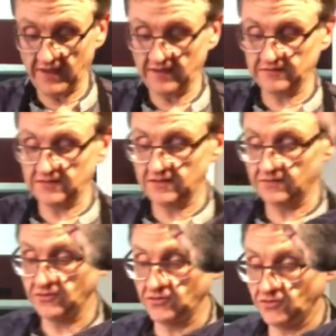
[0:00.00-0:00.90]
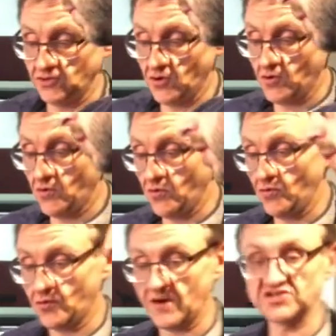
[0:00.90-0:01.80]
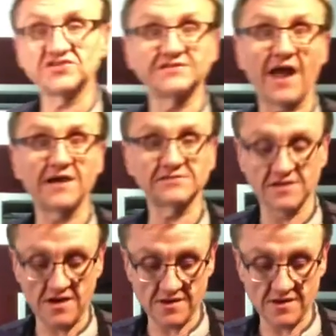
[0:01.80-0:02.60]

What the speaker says: and no questions asked there.